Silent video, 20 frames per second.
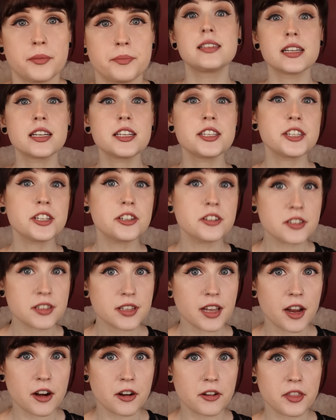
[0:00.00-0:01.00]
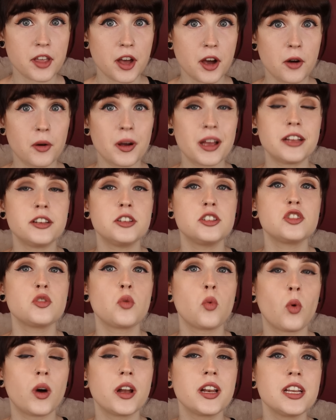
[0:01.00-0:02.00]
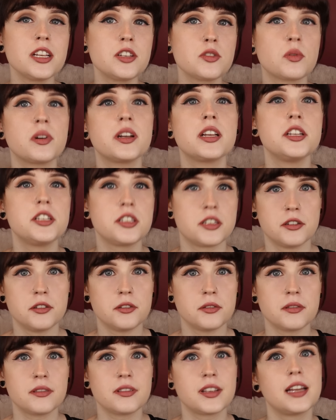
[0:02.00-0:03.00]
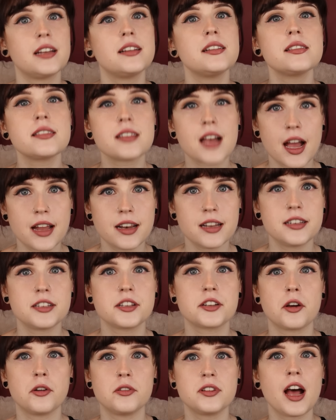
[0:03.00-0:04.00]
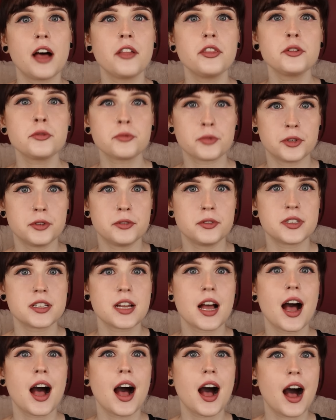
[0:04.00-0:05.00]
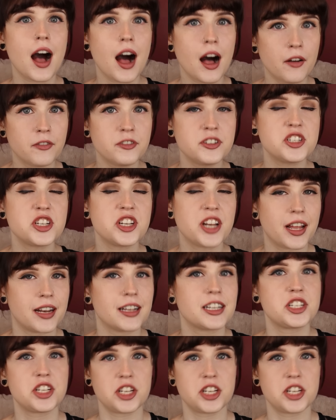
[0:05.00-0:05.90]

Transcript: Six years later, though, in 2022, they decided to go down the route of genetic